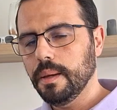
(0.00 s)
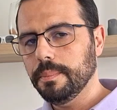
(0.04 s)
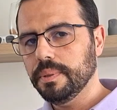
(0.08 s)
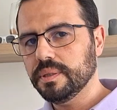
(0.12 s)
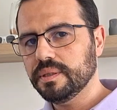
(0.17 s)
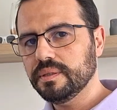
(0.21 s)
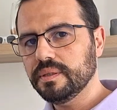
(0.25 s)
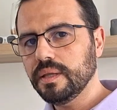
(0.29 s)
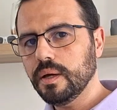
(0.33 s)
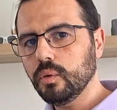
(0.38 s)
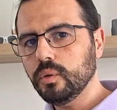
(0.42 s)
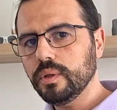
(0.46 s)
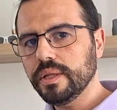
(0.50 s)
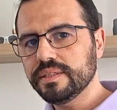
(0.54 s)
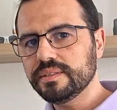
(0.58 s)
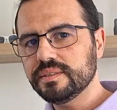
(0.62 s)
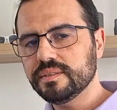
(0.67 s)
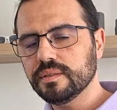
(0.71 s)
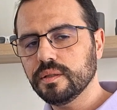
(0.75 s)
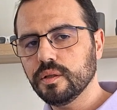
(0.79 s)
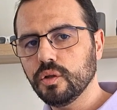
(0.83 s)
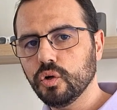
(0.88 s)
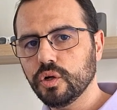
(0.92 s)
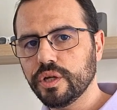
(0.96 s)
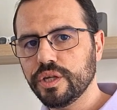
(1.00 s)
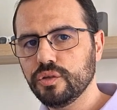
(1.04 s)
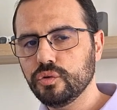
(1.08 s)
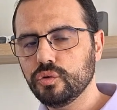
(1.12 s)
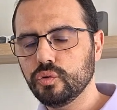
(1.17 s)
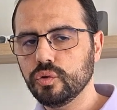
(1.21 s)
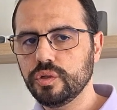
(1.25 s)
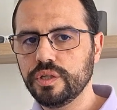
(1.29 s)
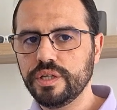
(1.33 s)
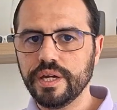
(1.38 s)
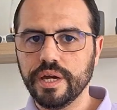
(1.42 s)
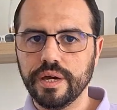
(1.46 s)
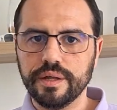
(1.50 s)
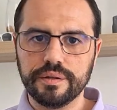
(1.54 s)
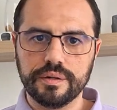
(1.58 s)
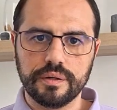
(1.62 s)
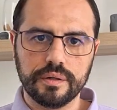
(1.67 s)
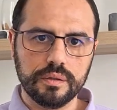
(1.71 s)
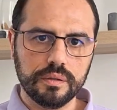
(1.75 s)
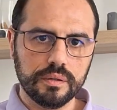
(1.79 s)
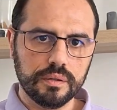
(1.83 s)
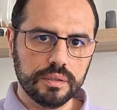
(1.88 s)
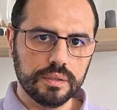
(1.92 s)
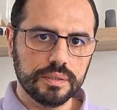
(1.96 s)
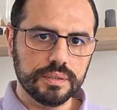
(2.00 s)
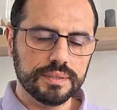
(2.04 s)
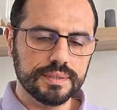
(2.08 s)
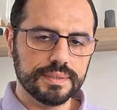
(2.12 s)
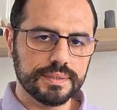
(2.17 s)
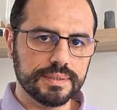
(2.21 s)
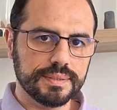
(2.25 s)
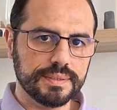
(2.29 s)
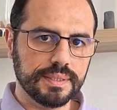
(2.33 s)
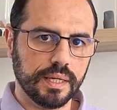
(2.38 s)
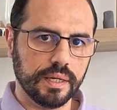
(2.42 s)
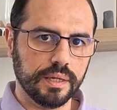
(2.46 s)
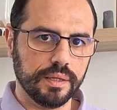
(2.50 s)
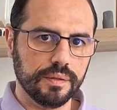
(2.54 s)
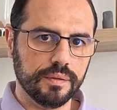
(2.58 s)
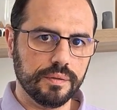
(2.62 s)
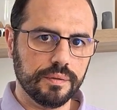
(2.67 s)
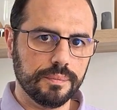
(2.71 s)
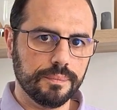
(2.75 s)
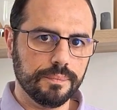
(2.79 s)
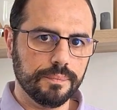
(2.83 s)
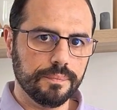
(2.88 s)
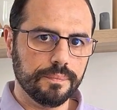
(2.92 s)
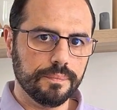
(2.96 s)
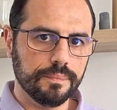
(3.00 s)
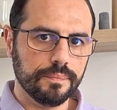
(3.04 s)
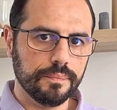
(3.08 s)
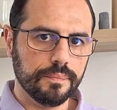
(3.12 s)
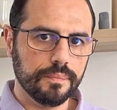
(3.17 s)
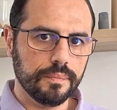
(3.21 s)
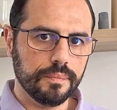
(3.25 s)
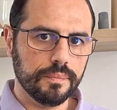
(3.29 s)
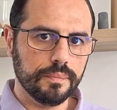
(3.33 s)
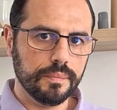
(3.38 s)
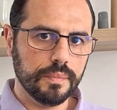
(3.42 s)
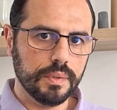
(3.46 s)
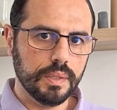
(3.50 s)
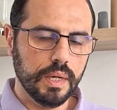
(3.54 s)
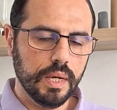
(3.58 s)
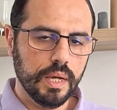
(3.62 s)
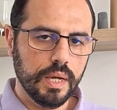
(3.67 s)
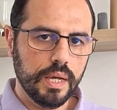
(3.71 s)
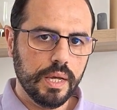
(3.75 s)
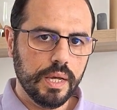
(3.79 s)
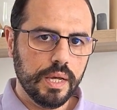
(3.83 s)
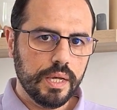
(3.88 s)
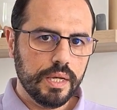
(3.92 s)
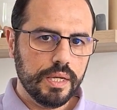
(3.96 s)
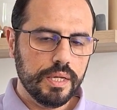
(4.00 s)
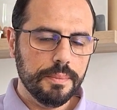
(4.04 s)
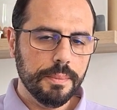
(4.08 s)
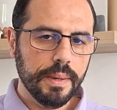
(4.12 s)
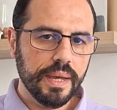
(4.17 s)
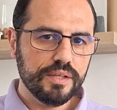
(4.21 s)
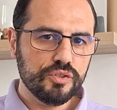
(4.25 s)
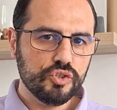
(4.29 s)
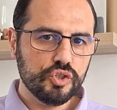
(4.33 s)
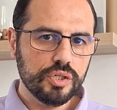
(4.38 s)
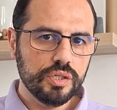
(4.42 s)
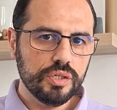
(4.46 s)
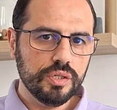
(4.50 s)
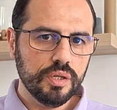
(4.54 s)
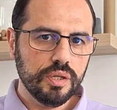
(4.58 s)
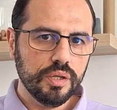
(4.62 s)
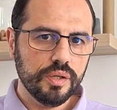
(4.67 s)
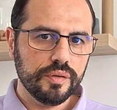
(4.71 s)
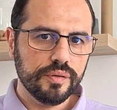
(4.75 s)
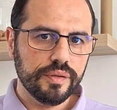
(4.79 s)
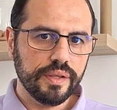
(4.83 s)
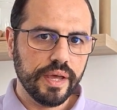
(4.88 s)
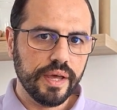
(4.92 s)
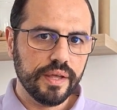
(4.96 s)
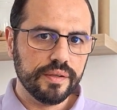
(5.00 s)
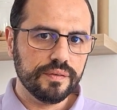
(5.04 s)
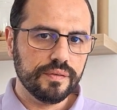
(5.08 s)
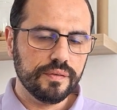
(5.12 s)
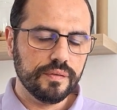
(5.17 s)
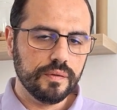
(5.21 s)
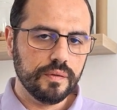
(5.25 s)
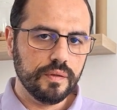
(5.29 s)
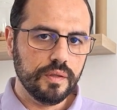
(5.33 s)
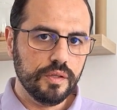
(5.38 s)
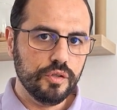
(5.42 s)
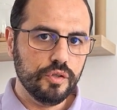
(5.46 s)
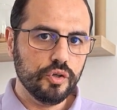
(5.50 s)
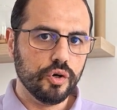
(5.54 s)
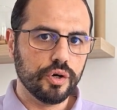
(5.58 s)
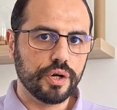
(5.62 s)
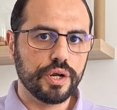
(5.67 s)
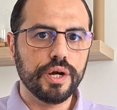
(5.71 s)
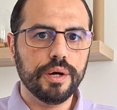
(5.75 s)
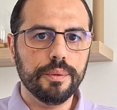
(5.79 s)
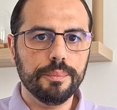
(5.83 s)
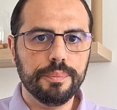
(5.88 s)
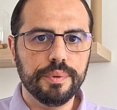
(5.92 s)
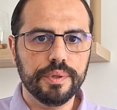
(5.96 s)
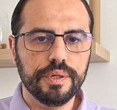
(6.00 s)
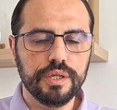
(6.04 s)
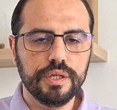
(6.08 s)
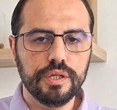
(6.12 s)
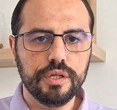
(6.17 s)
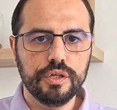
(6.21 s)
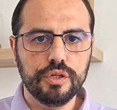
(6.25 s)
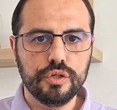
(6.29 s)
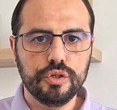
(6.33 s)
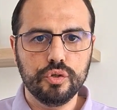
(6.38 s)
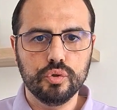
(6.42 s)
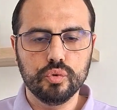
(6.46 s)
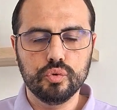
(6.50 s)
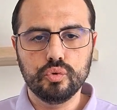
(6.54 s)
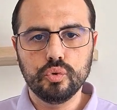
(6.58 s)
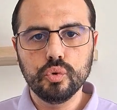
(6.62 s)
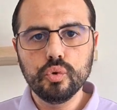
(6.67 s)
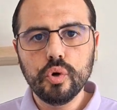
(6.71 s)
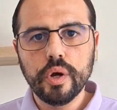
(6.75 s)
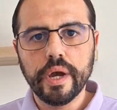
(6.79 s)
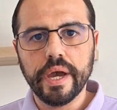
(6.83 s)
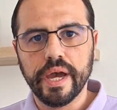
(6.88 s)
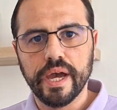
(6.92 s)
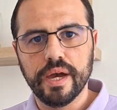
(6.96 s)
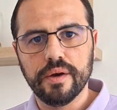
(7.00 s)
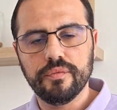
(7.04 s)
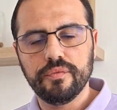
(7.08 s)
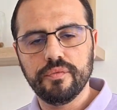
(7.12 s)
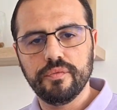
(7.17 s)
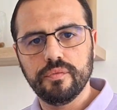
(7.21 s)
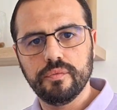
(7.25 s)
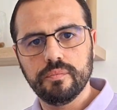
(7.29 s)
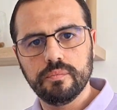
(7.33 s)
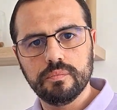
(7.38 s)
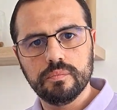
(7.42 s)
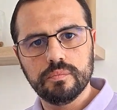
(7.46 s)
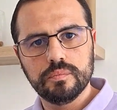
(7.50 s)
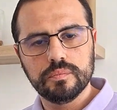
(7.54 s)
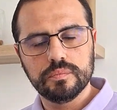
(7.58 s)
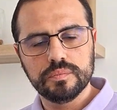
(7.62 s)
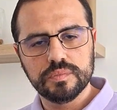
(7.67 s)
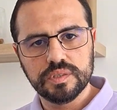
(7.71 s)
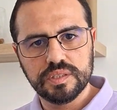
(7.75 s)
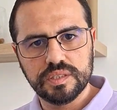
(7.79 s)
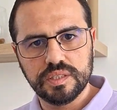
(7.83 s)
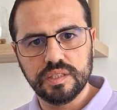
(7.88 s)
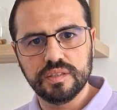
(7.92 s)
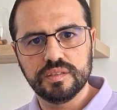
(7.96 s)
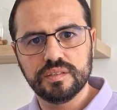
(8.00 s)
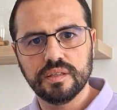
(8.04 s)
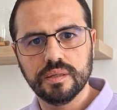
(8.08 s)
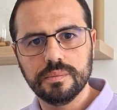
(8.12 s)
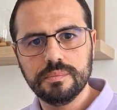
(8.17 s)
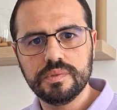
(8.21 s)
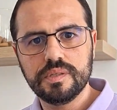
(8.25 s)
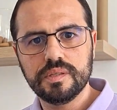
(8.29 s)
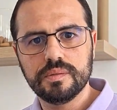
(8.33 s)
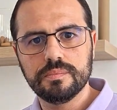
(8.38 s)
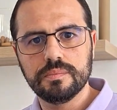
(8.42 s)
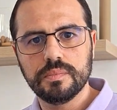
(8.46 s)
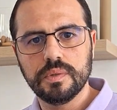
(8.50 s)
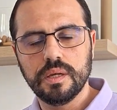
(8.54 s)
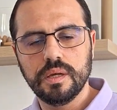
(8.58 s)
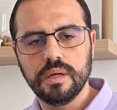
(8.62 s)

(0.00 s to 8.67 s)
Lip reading: But now let's look into the other side. Imagine that in your company you do have systems.